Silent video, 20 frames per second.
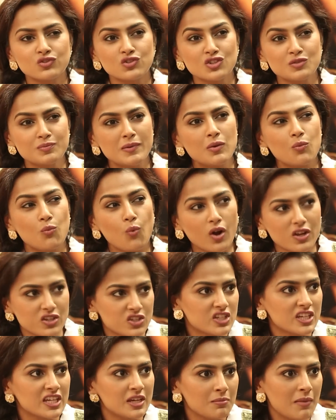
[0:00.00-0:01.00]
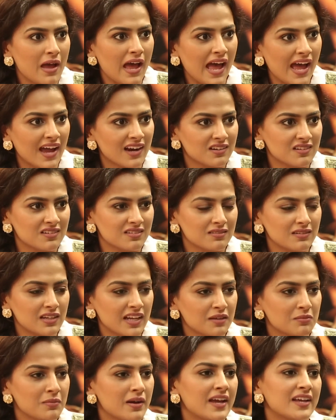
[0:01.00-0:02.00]
just by watching him act,
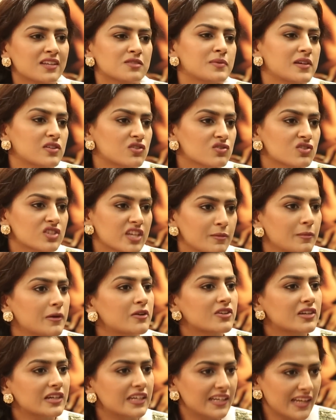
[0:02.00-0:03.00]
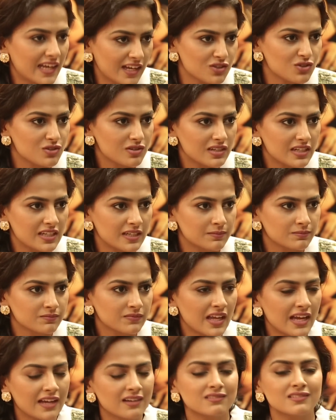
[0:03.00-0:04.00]
like, my expressions came out really naturally.
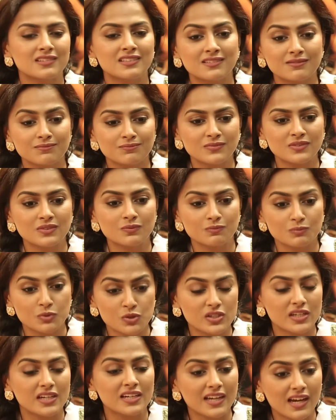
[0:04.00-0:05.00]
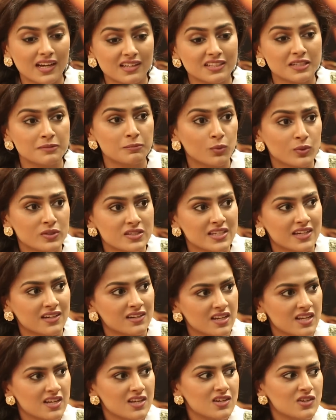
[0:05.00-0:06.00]
And Pushkar and Gayatri both said,